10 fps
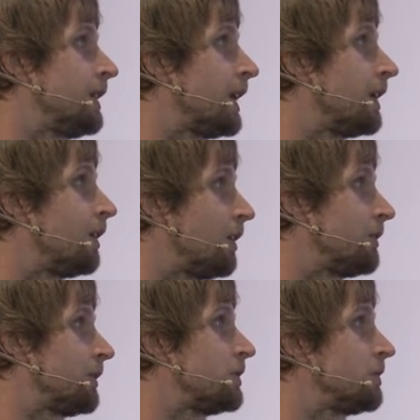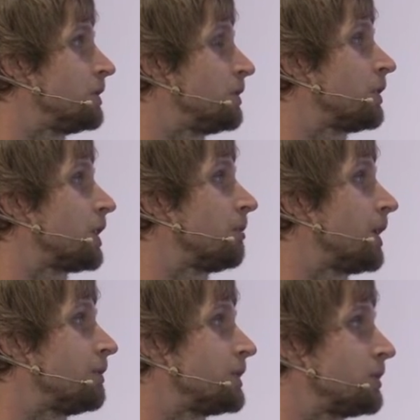yeah, a lot of countries are talking
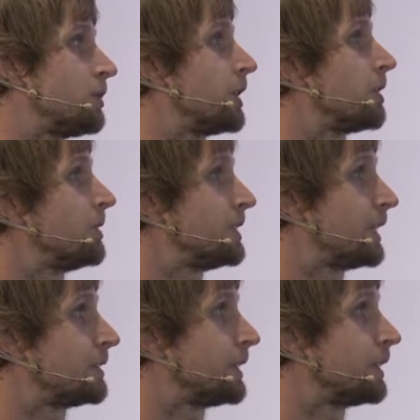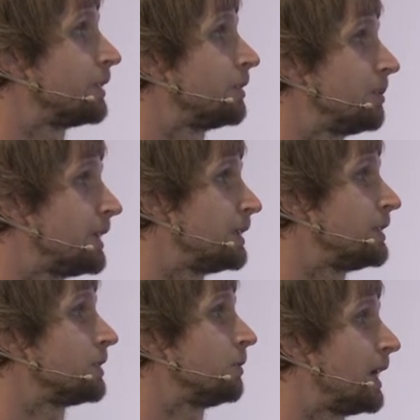about restoring and protecting
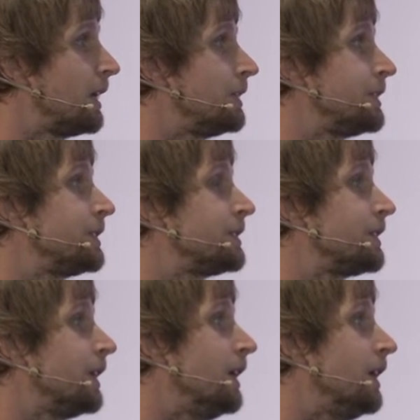peatlands and wetlands,